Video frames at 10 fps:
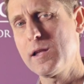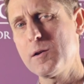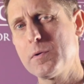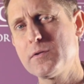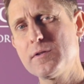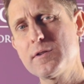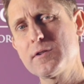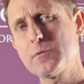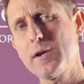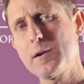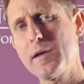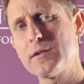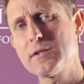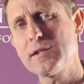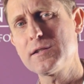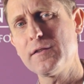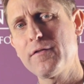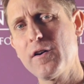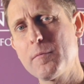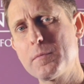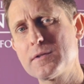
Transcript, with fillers: And it produces around about sixty-five